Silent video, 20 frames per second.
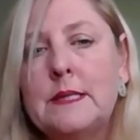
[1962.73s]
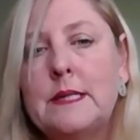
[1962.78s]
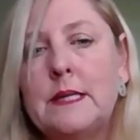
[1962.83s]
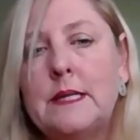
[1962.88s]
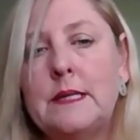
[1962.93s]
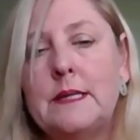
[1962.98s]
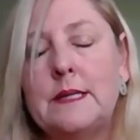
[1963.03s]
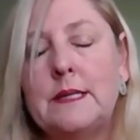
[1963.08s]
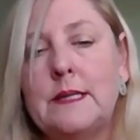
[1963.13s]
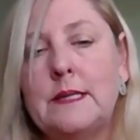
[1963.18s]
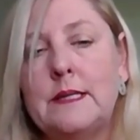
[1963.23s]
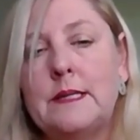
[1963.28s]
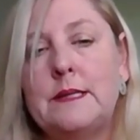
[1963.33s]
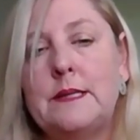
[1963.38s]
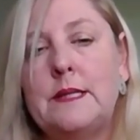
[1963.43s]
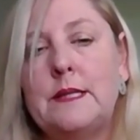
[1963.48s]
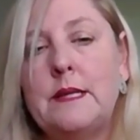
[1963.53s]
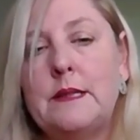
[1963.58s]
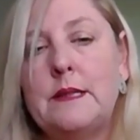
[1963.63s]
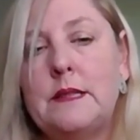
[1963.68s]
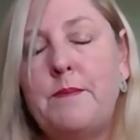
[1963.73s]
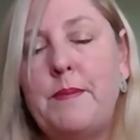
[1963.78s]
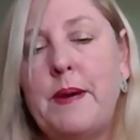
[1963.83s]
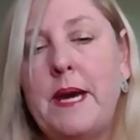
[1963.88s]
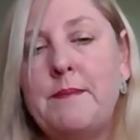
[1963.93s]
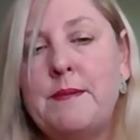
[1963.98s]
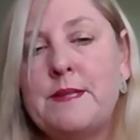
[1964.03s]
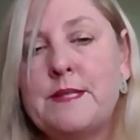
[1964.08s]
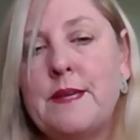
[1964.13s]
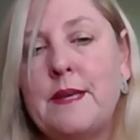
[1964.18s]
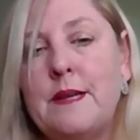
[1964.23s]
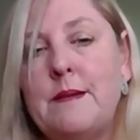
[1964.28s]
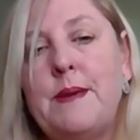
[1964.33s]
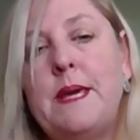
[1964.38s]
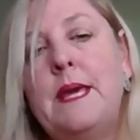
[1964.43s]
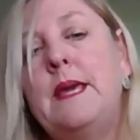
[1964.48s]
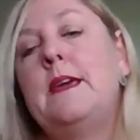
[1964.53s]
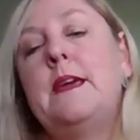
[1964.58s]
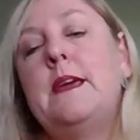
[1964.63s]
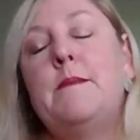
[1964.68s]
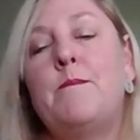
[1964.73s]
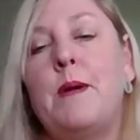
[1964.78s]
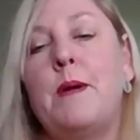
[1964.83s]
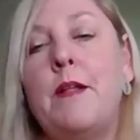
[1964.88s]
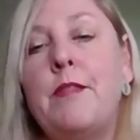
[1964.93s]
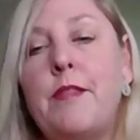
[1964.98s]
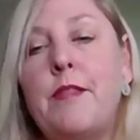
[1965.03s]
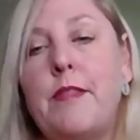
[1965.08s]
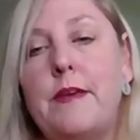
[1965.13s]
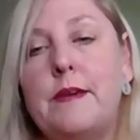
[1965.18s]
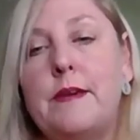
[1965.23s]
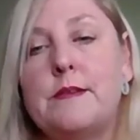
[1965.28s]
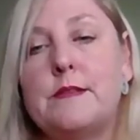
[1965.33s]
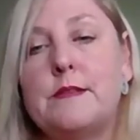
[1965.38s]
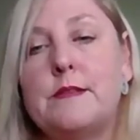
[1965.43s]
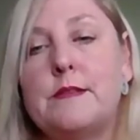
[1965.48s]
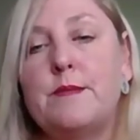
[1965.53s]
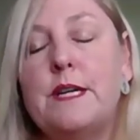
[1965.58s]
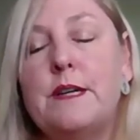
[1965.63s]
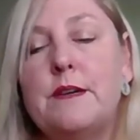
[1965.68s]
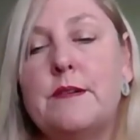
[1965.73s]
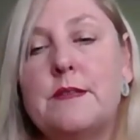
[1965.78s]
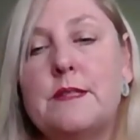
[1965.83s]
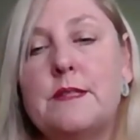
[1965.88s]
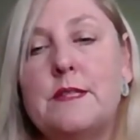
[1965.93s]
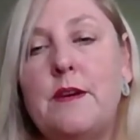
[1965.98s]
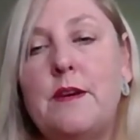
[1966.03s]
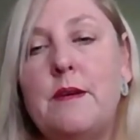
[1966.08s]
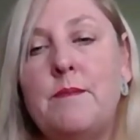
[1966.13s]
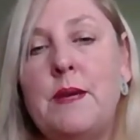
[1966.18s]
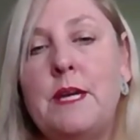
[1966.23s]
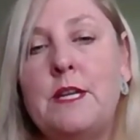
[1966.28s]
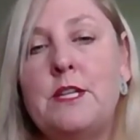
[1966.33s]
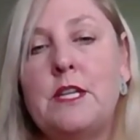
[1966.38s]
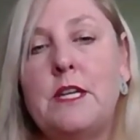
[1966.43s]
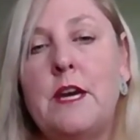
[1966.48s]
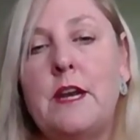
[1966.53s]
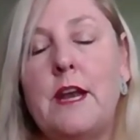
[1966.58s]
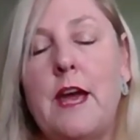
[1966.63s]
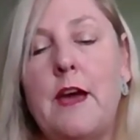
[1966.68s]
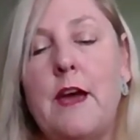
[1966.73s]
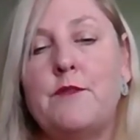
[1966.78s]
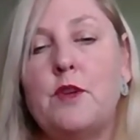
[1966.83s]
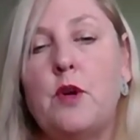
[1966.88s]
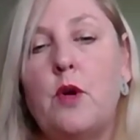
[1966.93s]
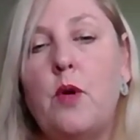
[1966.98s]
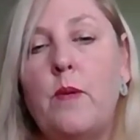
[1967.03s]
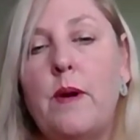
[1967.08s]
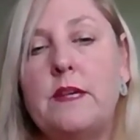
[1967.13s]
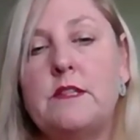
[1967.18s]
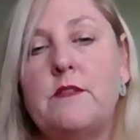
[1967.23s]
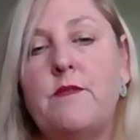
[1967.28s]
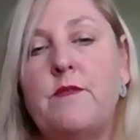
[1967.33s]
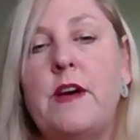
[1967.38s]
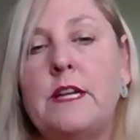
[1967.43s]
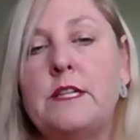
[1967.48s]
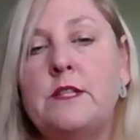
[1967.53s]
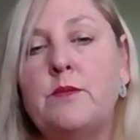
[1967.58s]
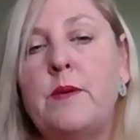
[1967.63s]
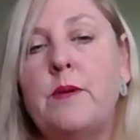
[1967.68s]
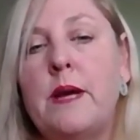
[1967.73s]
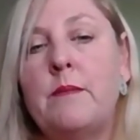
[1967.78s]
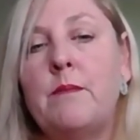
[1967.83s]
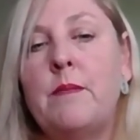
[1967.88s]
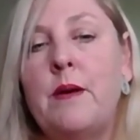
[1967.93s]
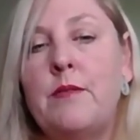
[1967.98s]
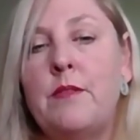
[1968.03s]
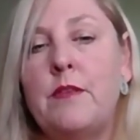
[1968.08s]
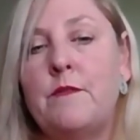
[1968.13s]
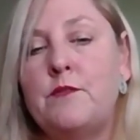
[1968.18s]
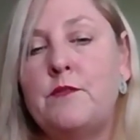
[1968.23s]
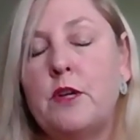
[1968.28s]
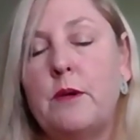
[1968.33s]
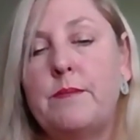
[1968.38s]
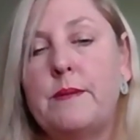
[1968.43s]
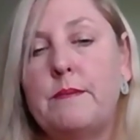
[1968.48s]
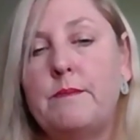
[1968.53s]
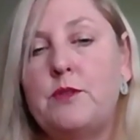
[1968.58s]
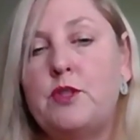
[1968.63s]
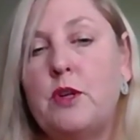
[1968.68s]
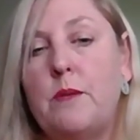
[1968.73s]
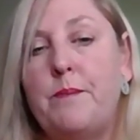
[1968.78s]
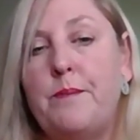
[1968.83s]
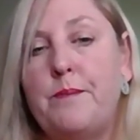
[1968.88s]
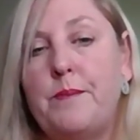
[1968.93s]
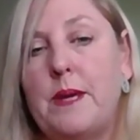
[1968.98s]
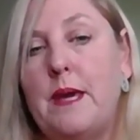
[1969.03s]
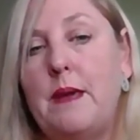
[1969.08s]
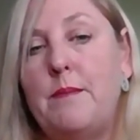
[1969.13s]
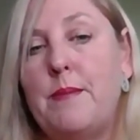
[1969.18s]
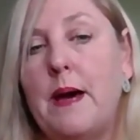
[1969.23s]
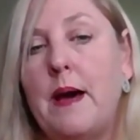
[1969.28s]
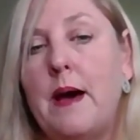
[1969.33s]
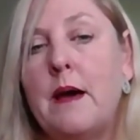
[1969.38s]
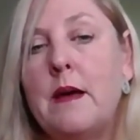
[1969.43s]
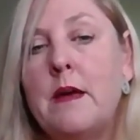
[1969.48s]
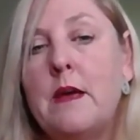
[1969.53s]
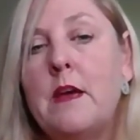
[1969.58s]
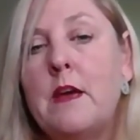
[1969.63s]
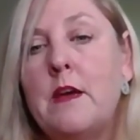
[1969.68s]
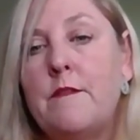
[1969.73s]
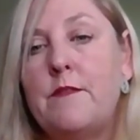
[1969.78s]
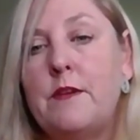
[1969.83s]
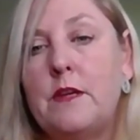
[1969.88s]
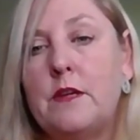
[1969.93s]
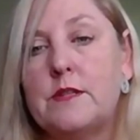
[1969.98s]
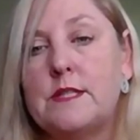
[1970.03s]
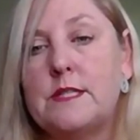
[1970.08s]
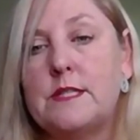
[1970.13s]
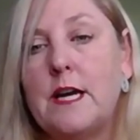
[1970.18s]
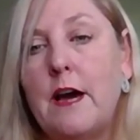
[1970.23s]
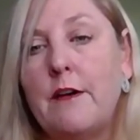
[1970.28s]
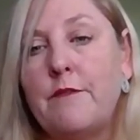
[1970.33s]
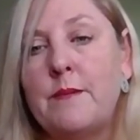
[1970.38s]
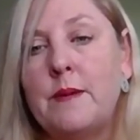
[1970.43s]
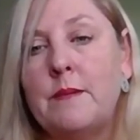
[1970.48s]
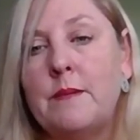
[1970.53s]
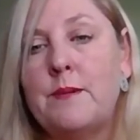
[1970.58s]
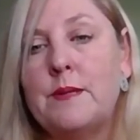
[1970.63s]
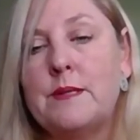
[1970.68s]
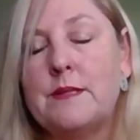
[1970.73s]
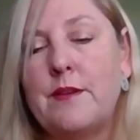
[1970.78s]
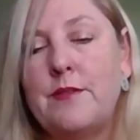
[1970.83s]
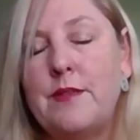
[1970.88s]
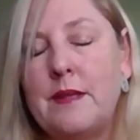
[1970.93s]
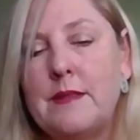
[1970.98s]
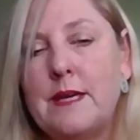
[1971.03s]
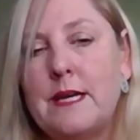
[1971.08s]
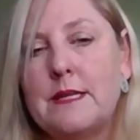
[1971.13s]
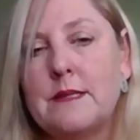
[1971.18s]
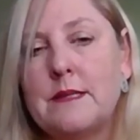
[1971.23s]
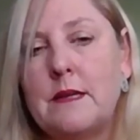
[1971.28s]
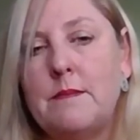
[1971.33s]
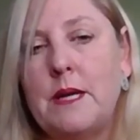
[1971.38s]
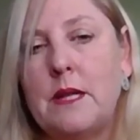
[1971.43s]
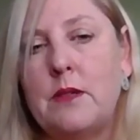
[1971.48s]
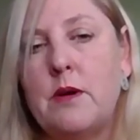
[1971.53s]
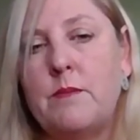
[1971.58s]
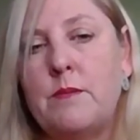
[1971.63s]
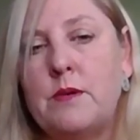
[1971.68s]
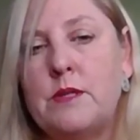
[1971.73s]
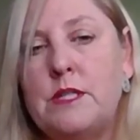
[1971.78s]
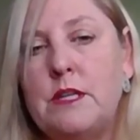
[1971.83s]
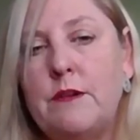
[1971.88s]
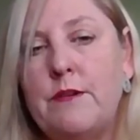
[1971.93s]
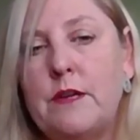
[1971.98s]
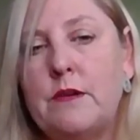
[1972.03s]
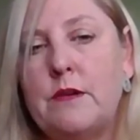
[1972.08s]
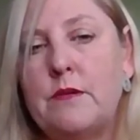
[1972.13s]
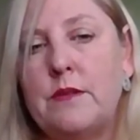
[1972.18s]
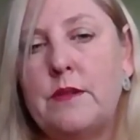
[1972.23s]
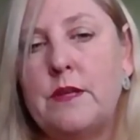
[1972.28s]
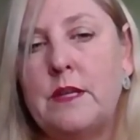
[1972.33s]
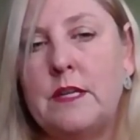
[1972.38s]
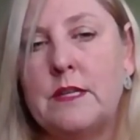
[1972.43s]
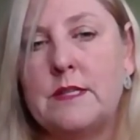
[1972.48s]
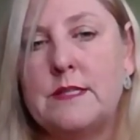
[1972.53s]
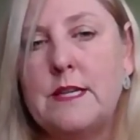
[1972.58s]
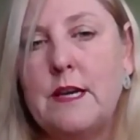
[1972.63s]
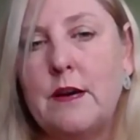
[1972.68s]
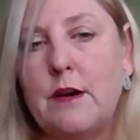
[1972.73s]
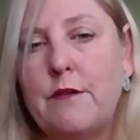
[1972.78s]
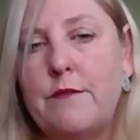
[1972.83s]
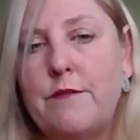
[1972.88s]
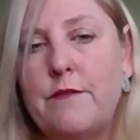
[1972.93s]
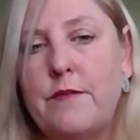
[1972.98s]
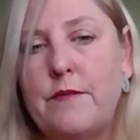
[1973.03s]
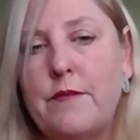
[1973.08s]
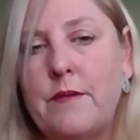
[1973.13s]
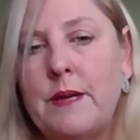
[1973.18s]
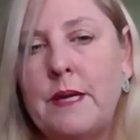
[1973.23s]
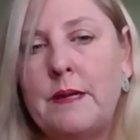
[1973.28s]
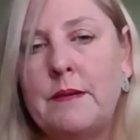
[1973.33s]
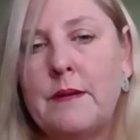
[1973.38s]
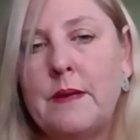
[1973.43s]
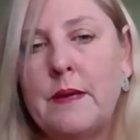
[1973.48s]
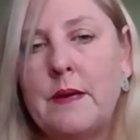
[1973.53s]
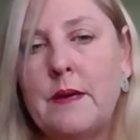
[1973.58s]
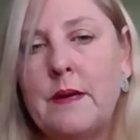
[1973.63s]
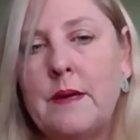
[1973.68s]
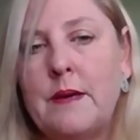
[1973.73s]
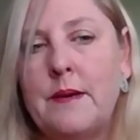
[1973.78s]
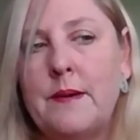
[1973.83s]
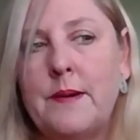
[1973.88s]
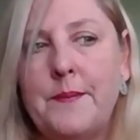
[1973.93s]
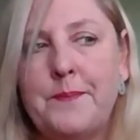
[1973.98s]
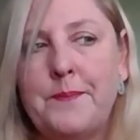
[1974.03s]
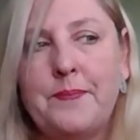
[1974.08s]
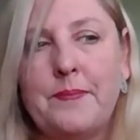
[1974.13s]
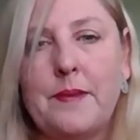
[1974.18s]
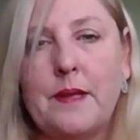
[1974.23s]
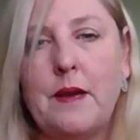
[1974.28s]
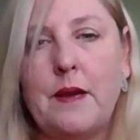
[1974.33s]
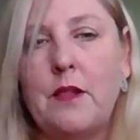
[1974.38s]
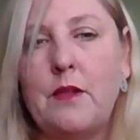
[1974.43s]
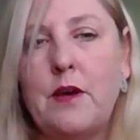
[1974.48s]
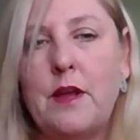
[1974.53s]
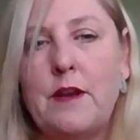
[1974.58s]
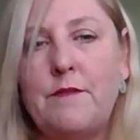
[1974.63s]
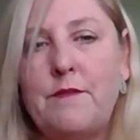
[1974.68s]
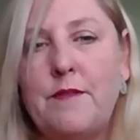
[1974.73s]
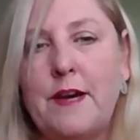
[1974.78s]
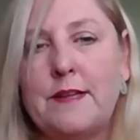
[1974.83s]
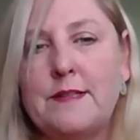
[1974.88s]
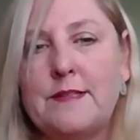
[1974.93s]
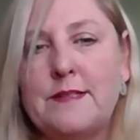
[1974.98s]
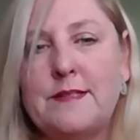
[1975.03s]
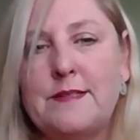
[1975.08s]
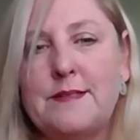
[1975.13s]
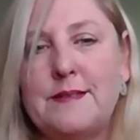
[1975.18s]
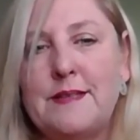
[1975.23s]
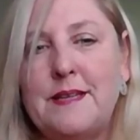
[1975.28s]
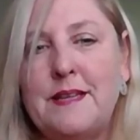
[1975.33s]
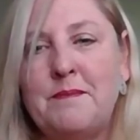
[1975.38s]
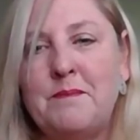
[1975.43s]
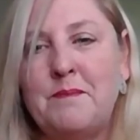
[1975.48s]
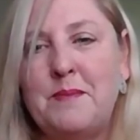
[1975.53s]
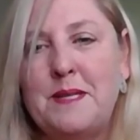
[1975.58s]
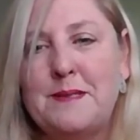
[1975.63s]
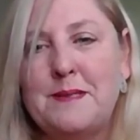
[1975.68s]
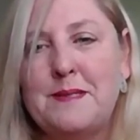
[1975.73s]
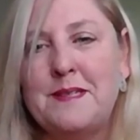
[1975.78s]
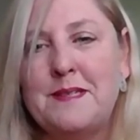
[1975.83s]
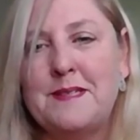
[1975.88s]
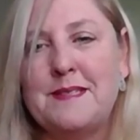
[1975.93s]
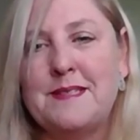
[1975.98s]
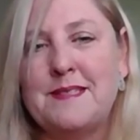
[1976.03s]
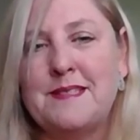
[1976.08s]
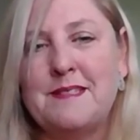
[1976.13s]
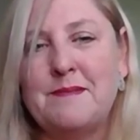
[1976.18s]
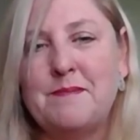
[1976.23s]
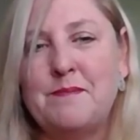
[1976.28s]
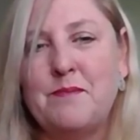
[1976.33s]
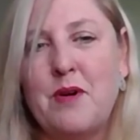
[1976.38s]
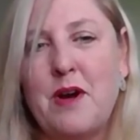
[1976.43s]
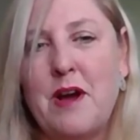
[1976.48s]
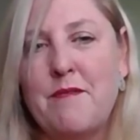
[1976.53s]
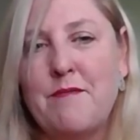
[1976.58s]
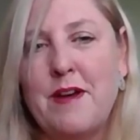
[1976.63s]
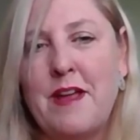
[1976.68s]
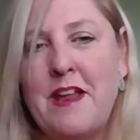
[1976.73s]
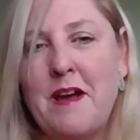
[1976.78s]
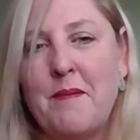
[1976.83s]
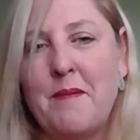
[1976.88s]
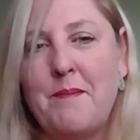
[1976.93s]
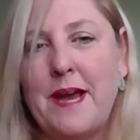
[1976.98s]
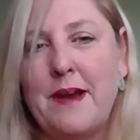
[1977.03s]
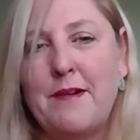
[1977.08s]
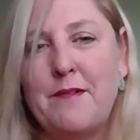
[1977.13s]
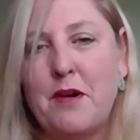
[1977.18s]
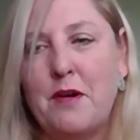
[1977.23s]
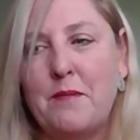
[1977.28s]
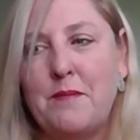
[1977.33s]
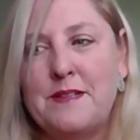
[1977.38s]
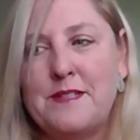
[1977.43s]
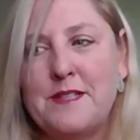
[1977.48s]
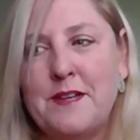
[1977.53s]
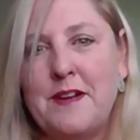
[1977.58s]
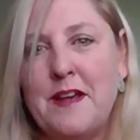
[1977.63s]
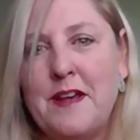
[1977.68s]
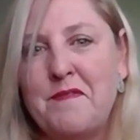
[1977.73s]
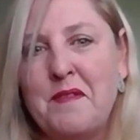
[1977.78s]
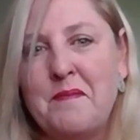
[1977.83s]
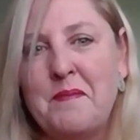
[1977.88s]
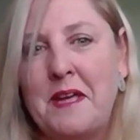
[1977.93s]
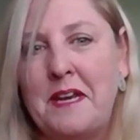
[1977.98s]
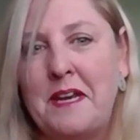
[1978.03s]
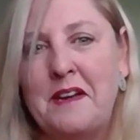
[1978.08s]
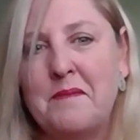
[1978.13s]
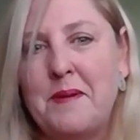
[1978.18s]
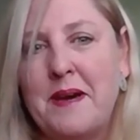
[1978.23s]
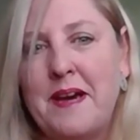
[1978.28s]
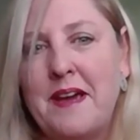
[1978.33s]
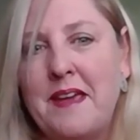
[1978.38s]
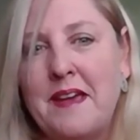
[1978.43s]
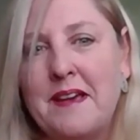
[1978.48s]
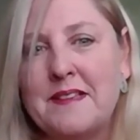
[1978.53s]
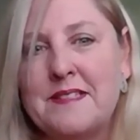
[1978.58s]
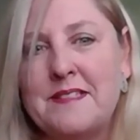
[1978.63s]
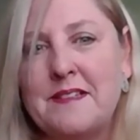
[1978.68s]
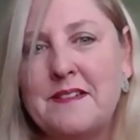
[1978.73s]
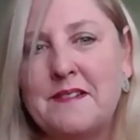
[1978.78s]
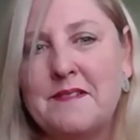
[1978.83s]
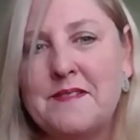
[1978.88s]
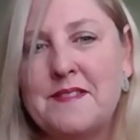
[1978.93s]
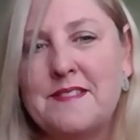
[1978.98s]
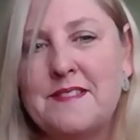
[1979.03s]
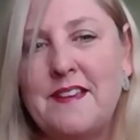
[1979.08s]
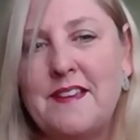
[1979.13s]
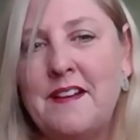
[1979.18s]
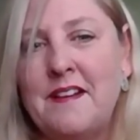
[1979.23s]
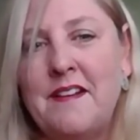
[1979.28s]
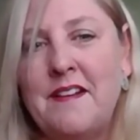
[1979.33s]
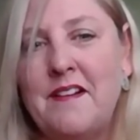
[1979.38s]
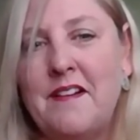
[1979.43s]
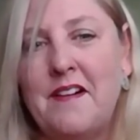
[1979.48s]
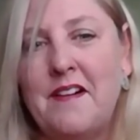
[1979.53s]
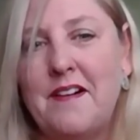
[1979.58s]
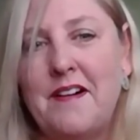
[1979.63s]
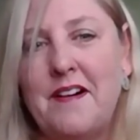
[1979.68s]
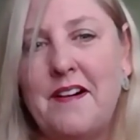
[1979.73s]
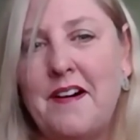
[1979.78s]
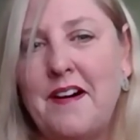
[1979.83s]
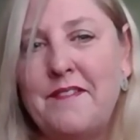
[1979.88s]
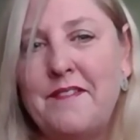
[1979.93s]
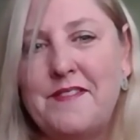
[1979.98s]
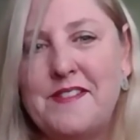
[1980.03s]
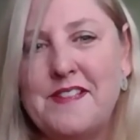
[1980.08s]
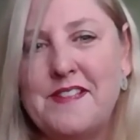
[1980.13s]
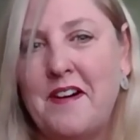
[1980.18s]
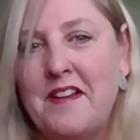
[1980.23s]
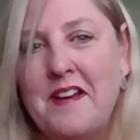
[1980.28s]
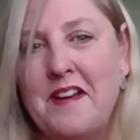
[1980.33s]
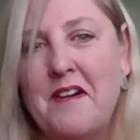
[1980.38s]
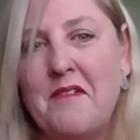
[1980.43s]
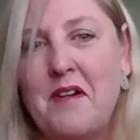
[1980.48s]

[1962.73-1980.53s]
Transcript: The payment's going to be monthly as well. So it means you're going to have to always fund 1 month of JobKeeper for your staff members. I think that's going to be a lot more difficult than yourself. I mean, a lot of us in business might run our payroll but don't have the money to pay ourselves. And I know